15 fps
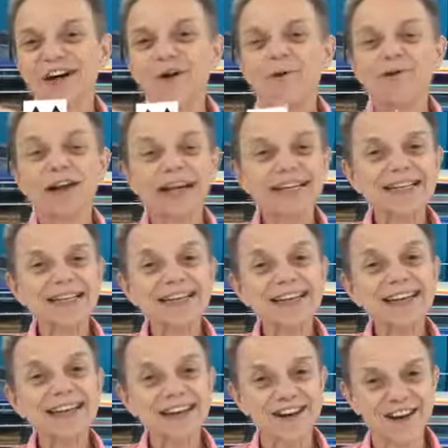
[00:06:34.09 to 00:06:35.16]
What I
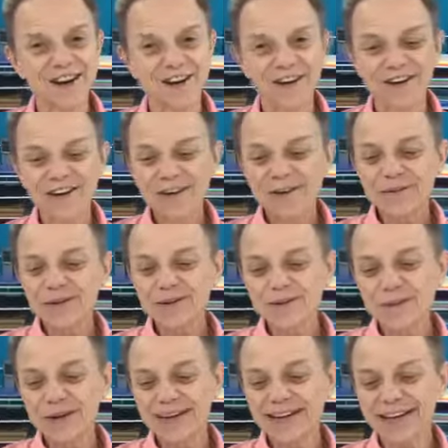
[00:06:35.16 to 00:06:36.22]
didn't know was
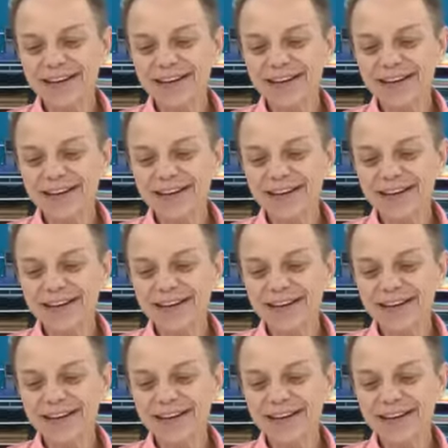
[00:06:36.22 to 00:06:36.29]
when